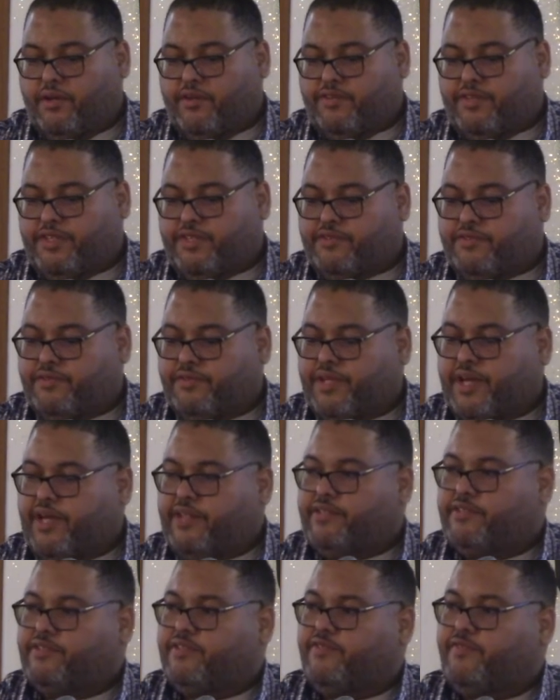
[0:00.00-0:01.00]
These are
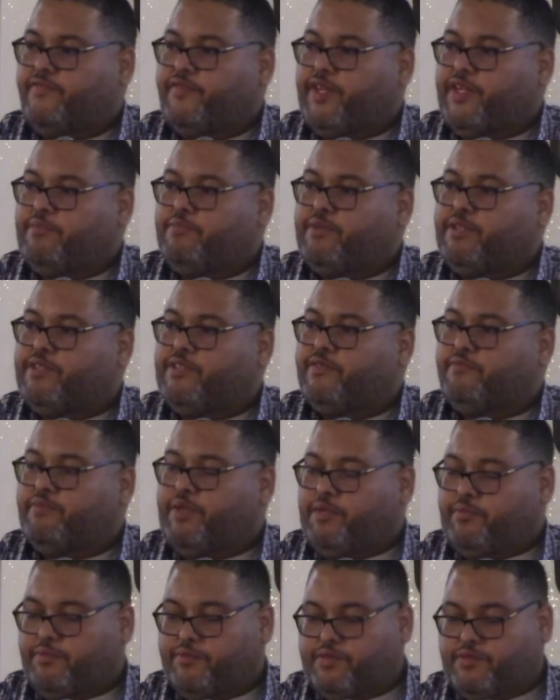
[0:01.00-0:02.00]
not just figments of
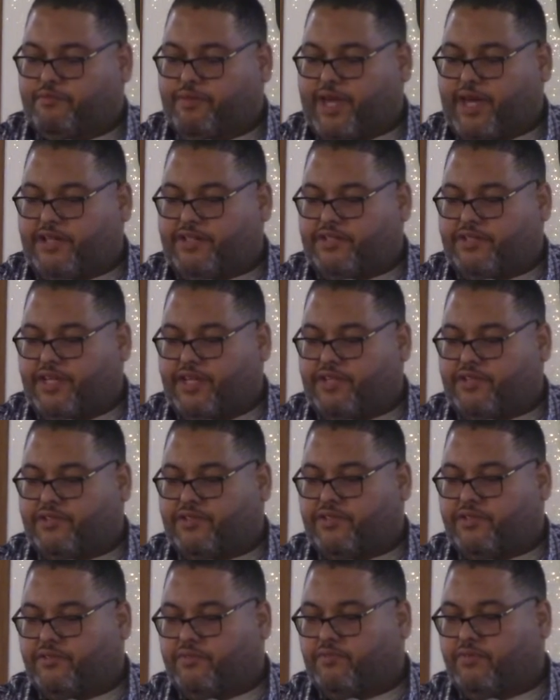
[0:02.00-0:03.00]
people's
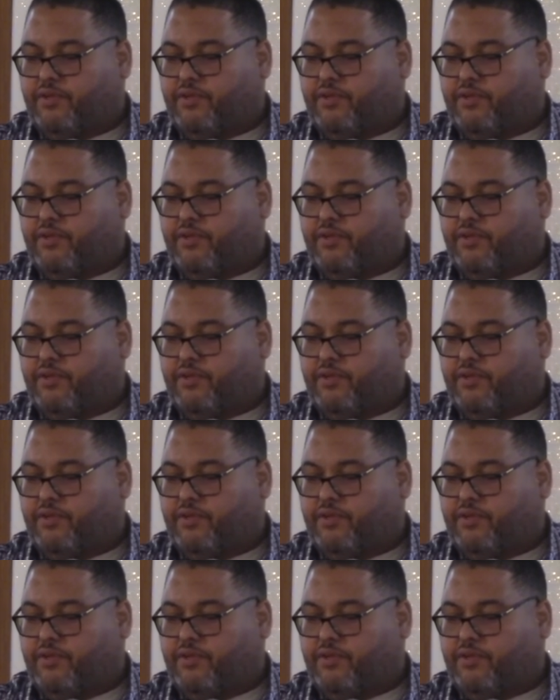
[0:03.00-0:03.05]
imagination.